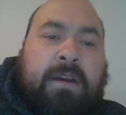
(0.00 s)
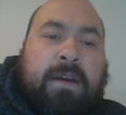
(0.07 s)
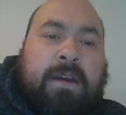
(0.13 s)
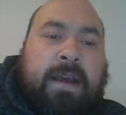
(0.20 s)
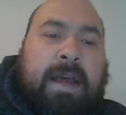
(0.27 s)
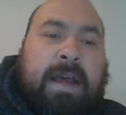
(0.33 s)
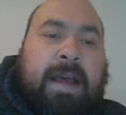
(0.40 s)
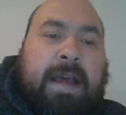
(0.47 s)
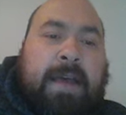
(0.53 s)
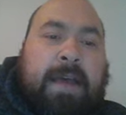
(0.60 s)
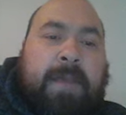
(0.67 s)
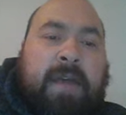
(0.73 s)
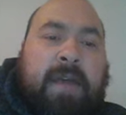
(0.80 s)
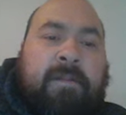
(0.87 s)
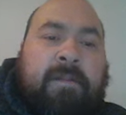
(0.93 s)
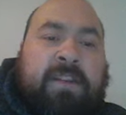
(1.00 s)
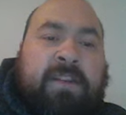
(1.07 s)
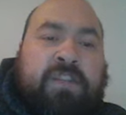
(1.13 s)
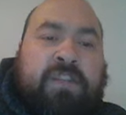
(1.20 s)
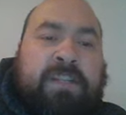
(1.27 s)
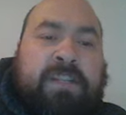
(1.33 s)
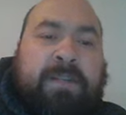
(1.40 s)
But
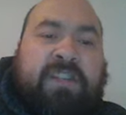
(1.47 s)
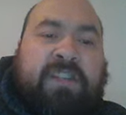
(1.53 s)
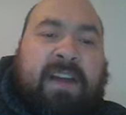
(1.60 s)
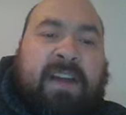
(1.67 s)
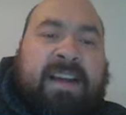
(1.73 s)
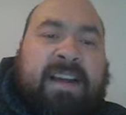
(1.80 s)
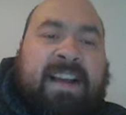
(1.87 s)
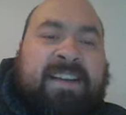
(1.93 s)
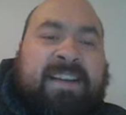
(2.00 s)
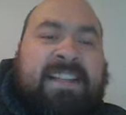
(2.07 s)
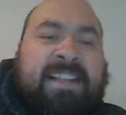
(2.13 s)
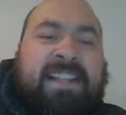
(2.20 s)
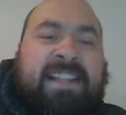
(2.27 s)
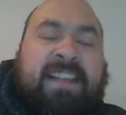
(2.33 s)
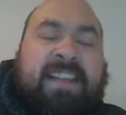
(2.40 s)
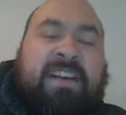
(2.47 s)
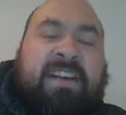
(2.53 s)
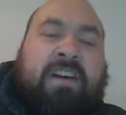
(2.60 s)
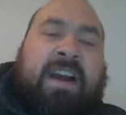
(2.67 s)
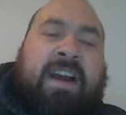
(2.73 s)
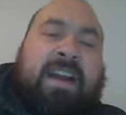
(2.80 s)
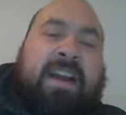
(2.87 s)
Christian Petrarca, he's another
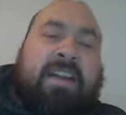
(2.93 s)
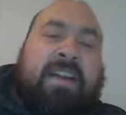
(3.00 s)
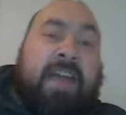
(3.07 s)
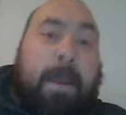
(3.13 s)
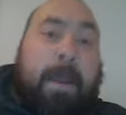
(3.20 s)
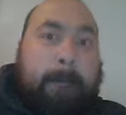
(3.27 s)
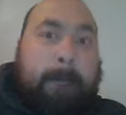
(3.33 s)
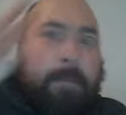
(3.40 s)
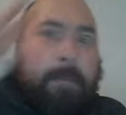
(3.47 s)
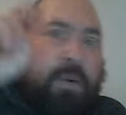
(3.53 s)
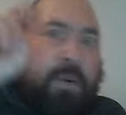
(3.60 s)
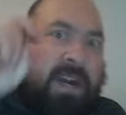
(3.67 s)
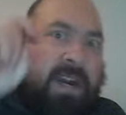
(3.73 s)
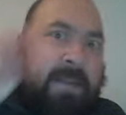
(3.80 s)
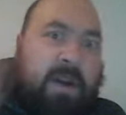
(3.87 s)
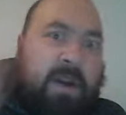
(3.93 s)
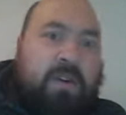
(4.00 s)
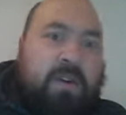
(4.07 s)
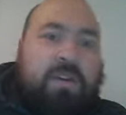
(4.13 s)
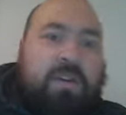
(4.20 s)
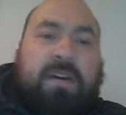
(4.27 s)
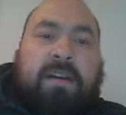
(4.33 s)
guy, another
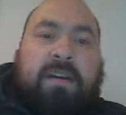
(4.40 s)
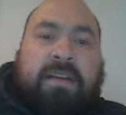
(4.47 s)
primo